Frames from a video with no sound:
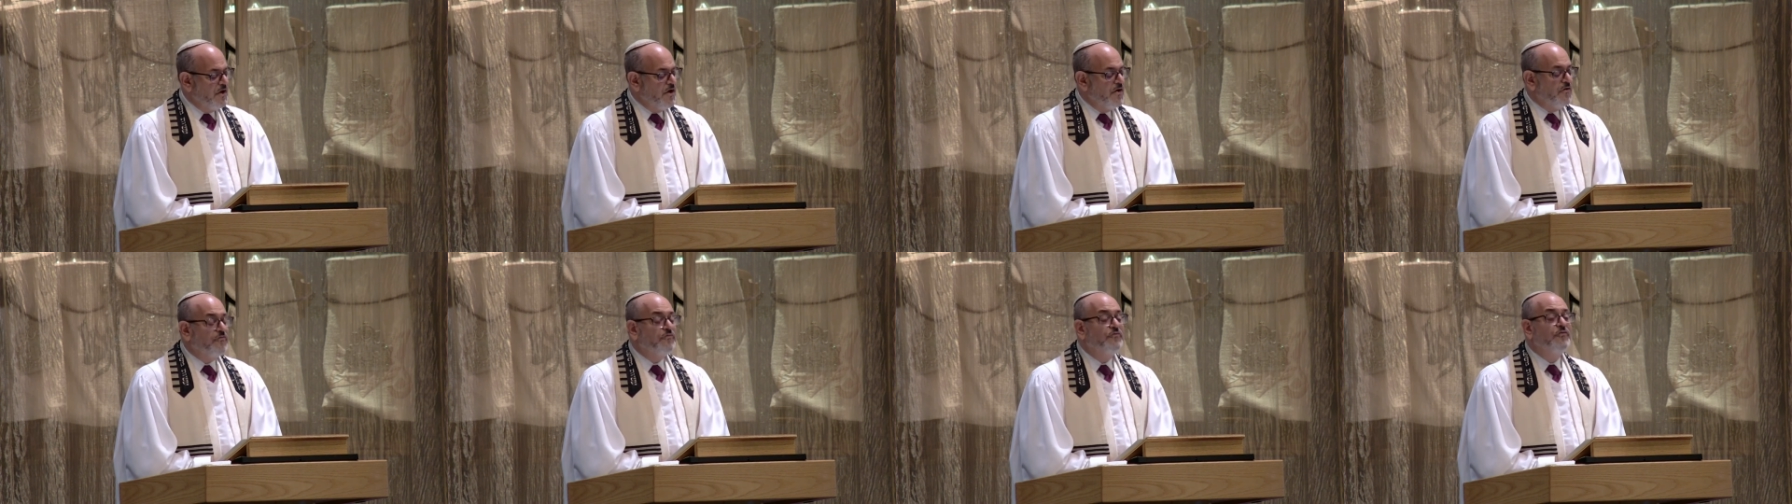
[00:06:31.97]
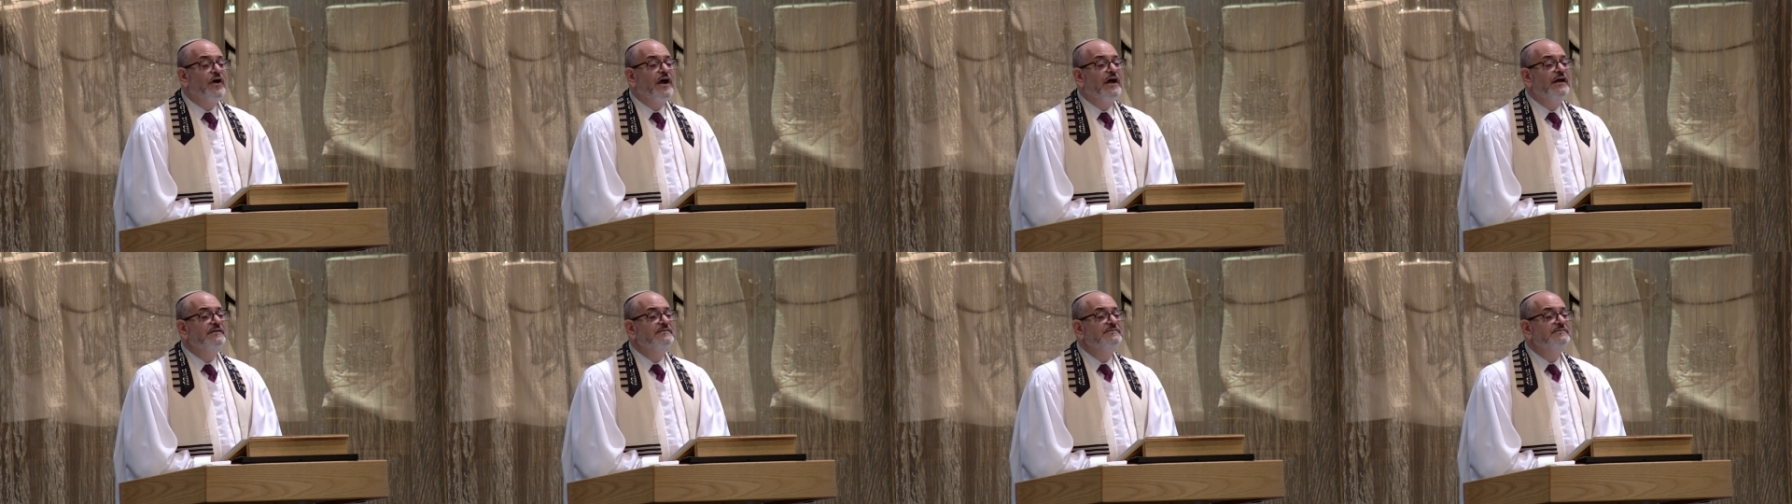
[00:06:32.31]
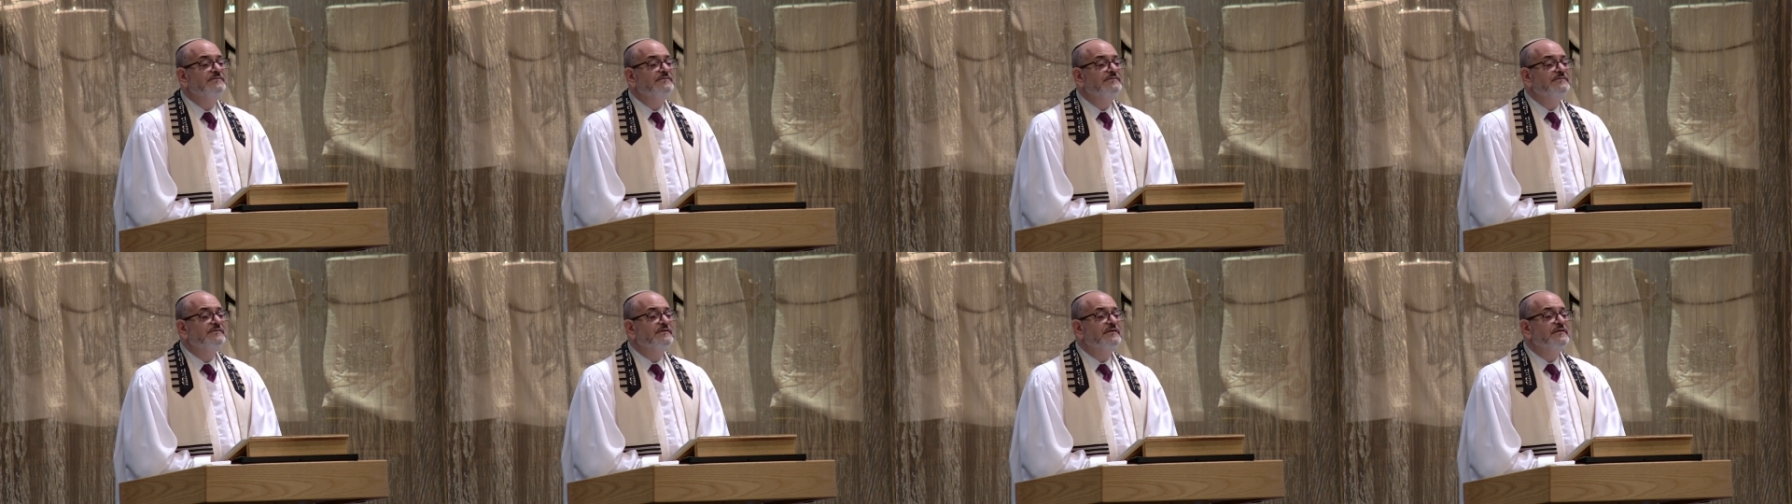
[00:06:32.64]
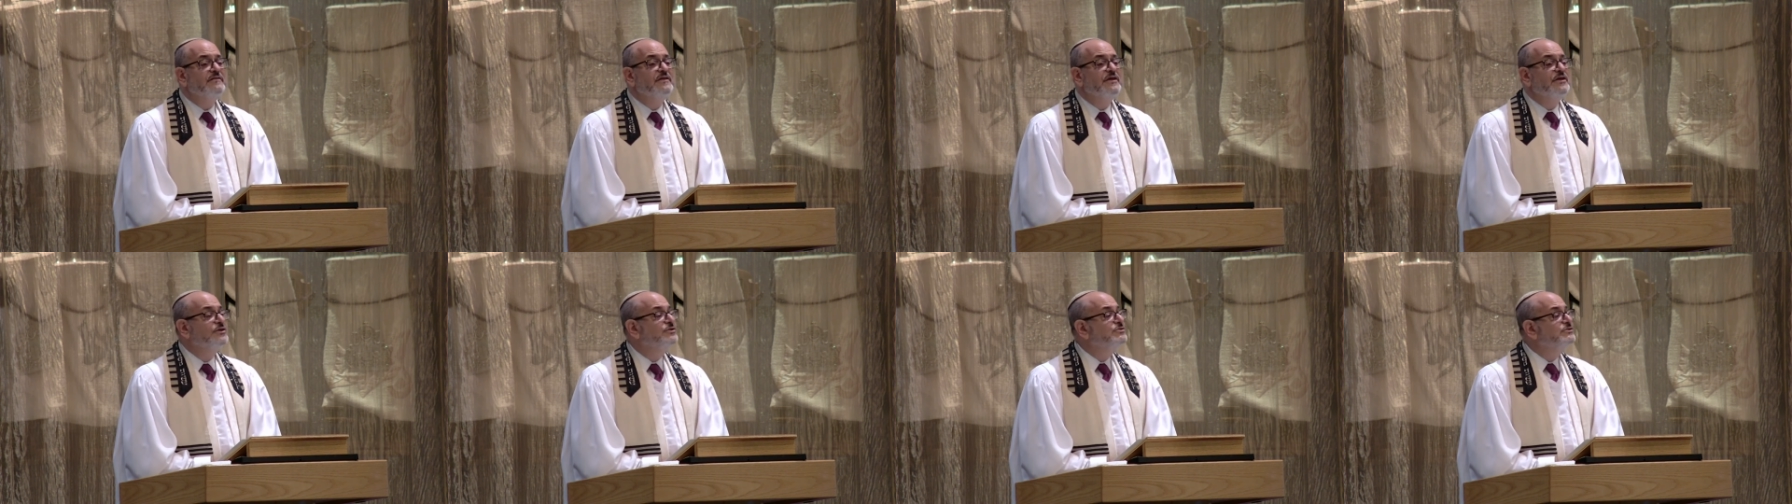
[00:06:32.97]
friends
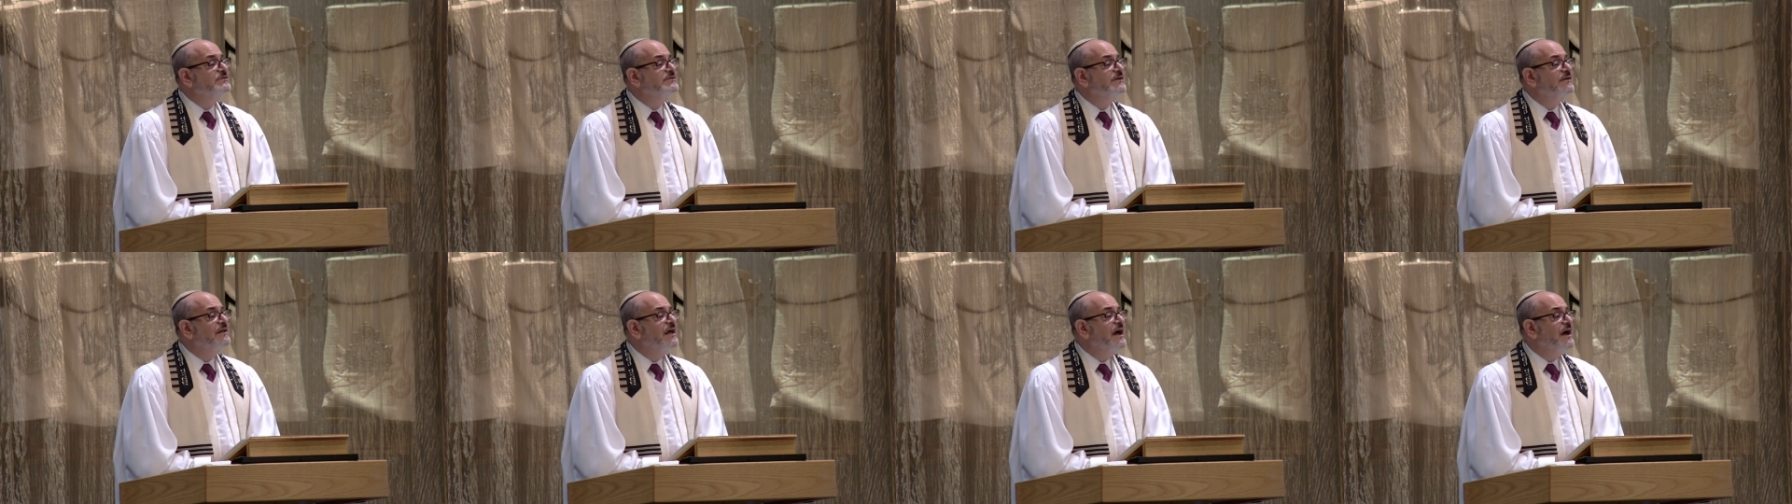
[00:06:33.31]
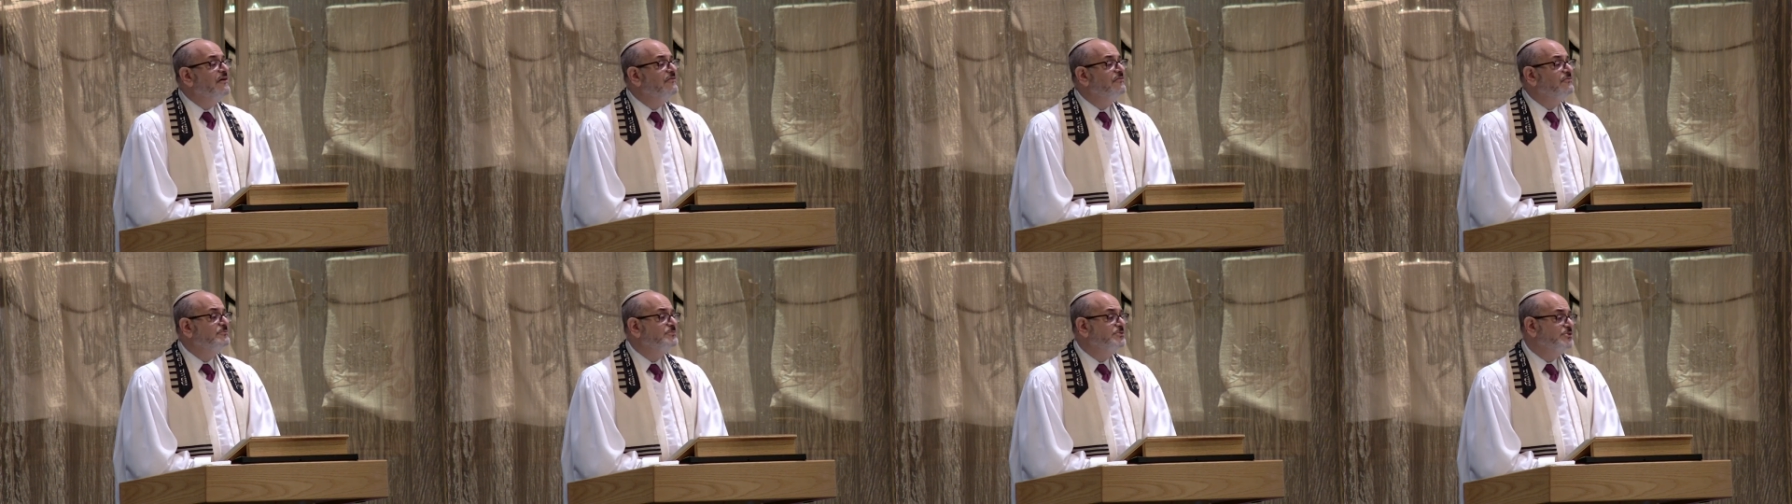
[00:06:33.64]
that you still have from